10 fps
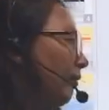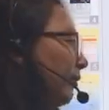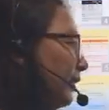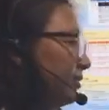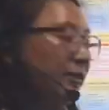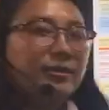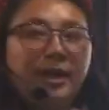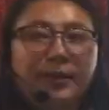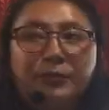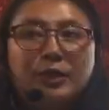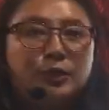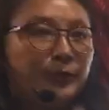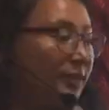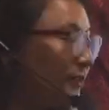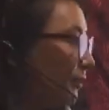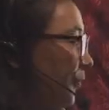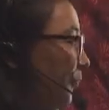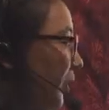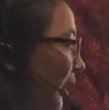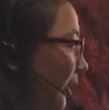Instagram, Twitter,
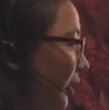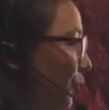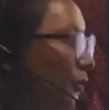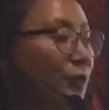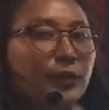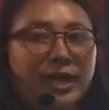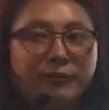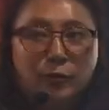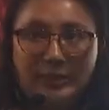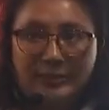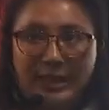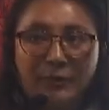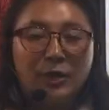and we also have WhatsApp.